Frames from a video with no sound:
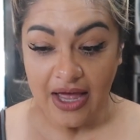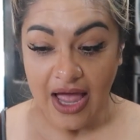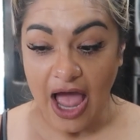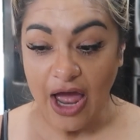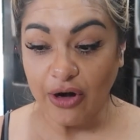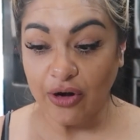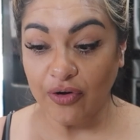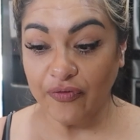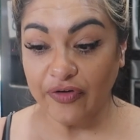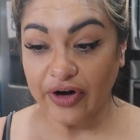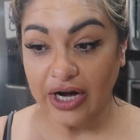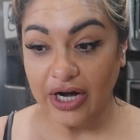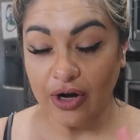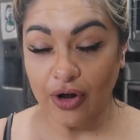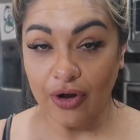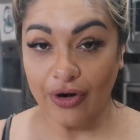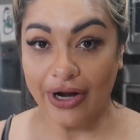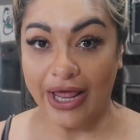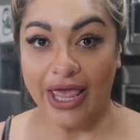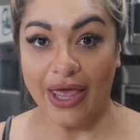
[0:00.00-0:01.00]
I don't know if we're going
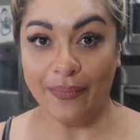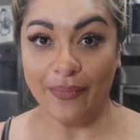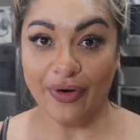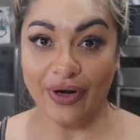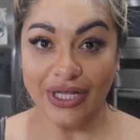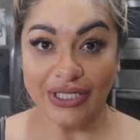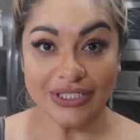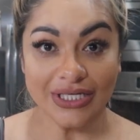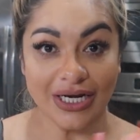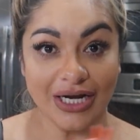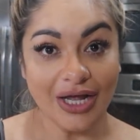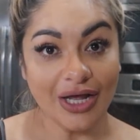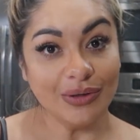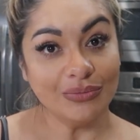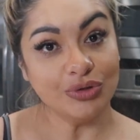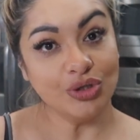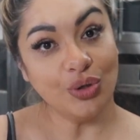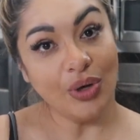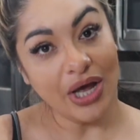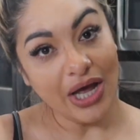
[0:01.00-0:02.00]
to go to him or he's going to
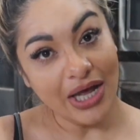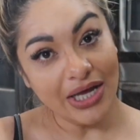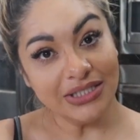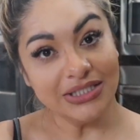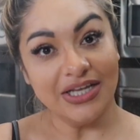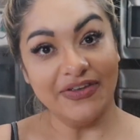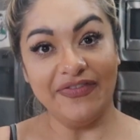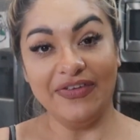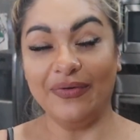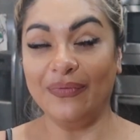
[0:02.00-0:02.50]
come to us.